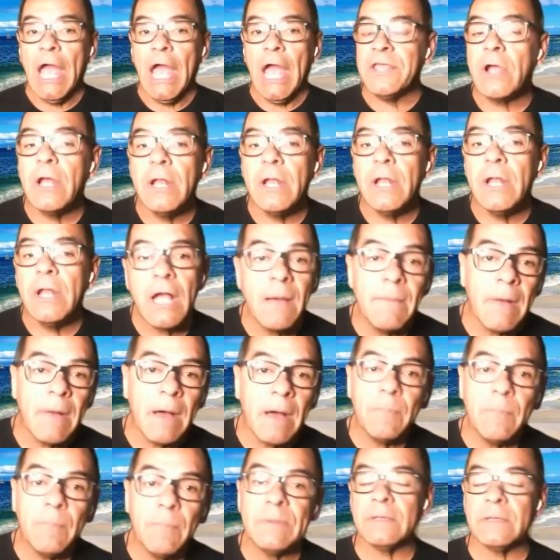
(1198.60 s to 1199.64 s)
And you're going to come
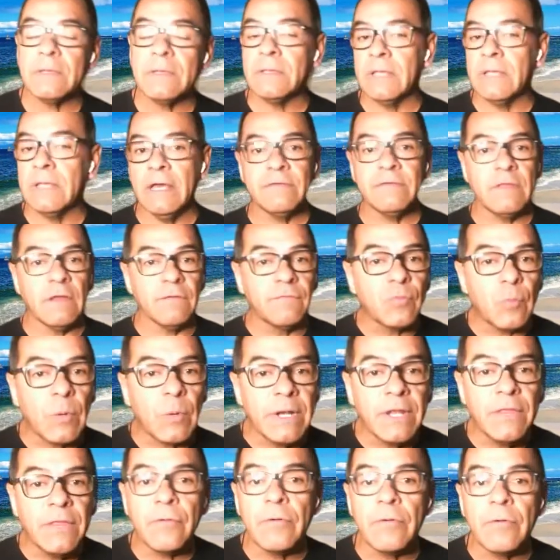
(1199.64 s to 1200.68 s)
up with a list of
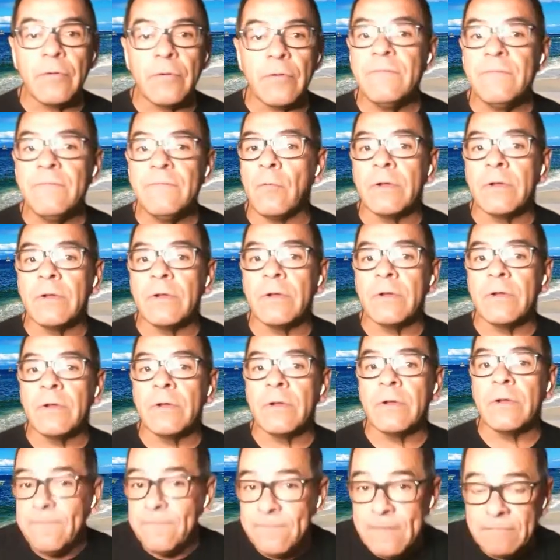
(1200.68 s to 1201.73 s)
20, 30, 40,
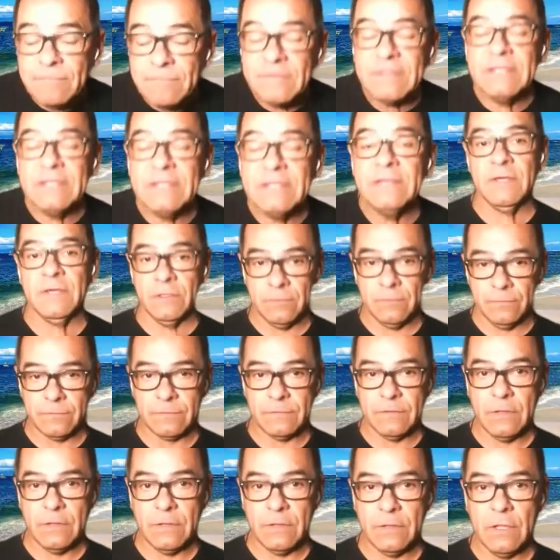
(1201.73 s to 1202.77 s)
maybe 50
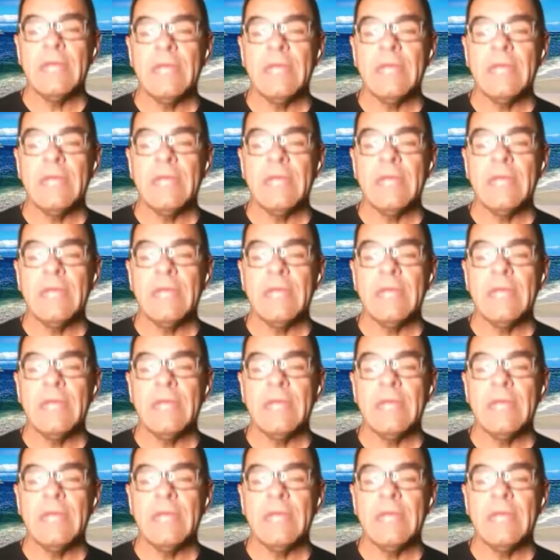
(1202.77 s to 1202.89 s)
skills.